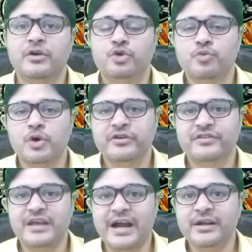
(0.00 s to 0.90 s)

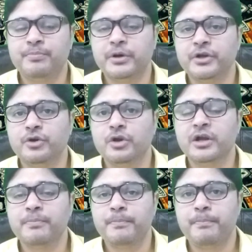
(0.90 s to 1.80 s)
towards that
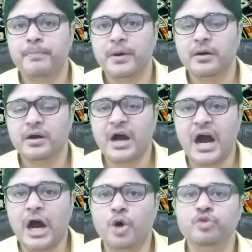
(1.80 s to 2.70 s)
particular
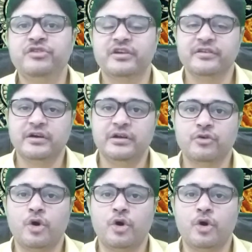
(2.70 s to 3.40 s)
house results.